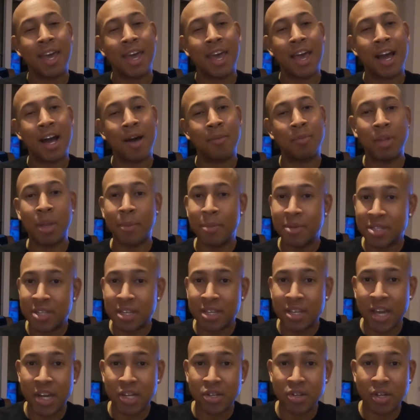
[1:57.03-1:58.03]
um, limited
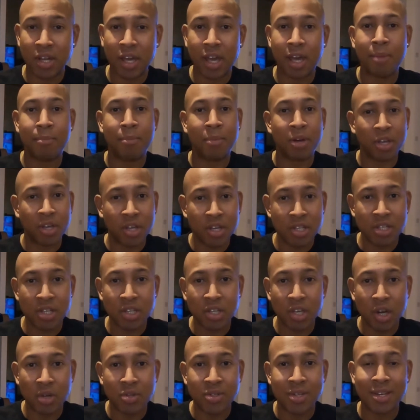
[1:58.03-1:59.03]
yesterday, but good to
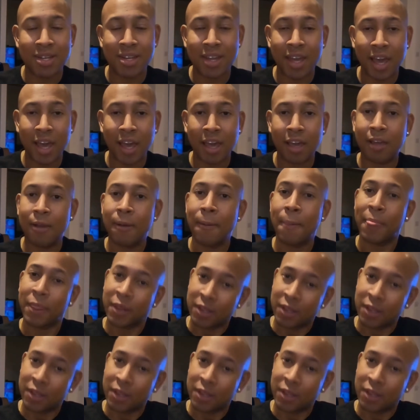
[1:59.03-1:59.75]
go today.